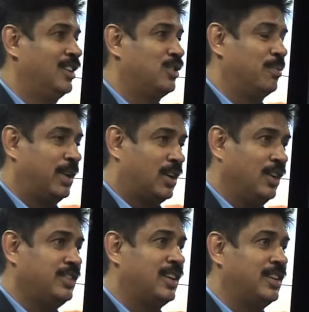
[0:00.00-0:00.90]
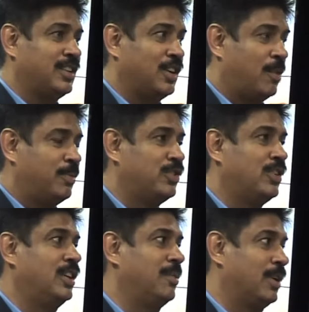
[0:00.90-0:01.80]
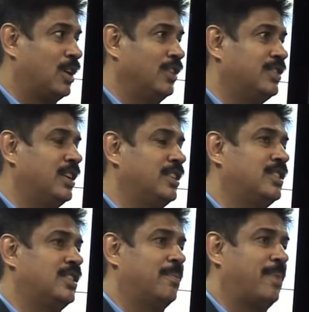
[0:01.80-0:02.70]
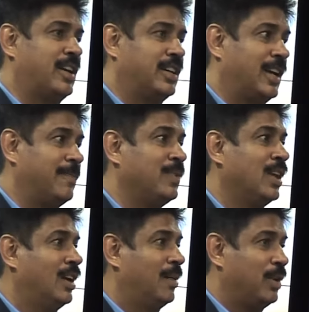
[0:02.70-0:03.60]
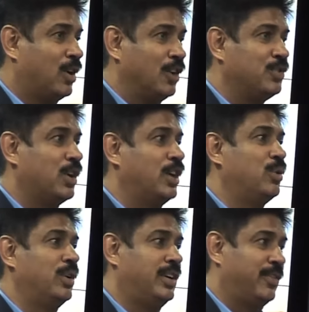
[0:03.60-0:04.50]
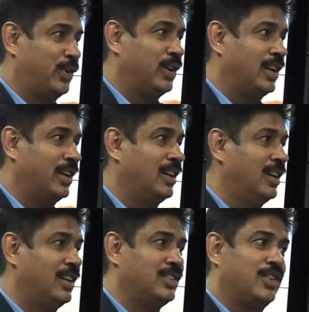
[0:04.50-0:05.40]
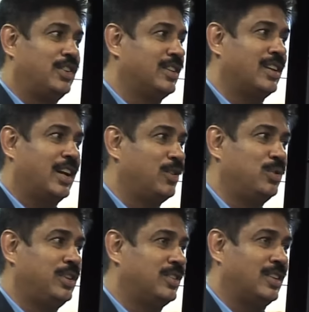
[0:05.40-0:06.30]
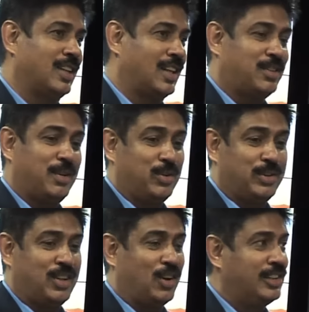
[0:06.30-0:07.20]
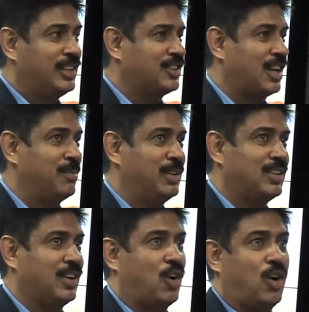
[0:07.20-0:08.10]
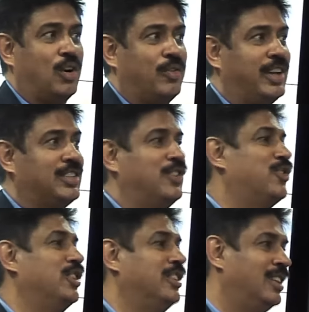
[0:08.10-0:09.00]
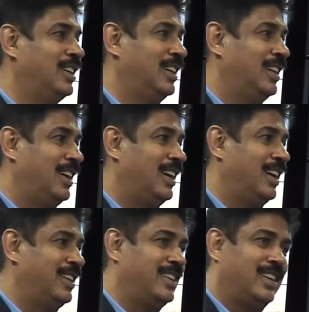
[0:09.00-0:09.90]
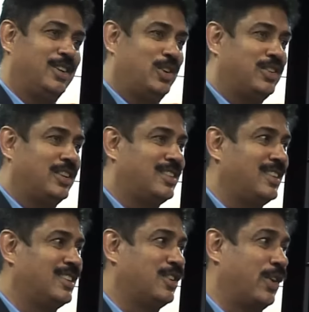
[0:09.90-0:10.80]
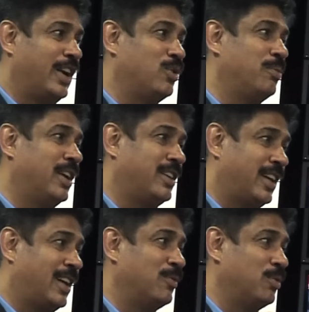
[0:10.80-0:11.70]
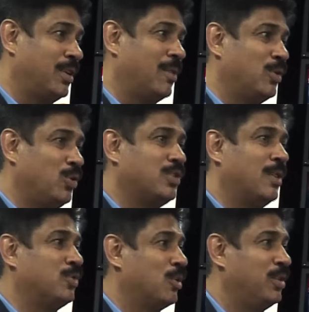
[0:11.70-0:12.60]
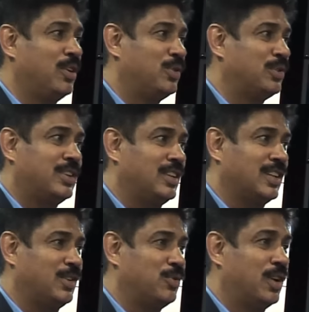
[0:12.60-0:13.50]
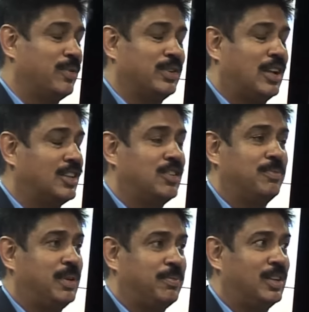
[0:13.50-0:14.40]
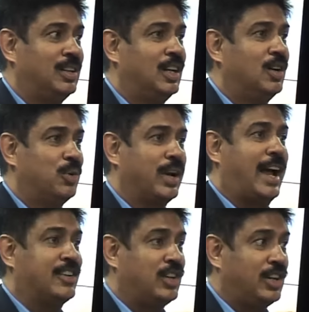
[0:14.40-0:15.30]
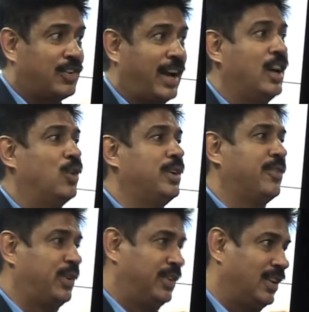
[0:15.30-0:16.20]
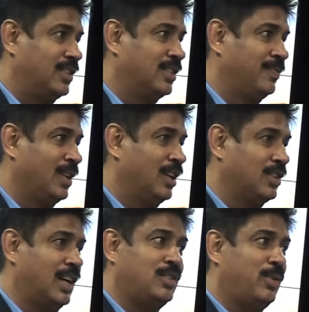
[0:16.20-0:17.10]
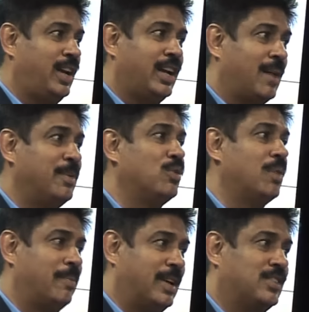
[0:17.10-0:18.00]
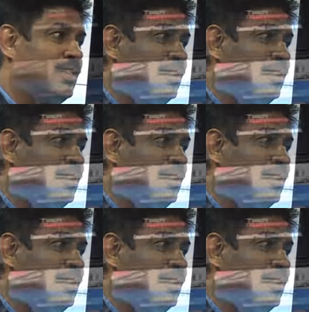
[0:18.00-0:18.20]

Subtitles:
So because there is an opportunity, because there is a paradigm, because you can do it differently is the reason that I do these things. And that's why you'll see all these assignments are always different. True. And it's great to be at TechM to be able to do so many of those things and to work with lots of people who are actually trying out different things. So that's where I come into my best.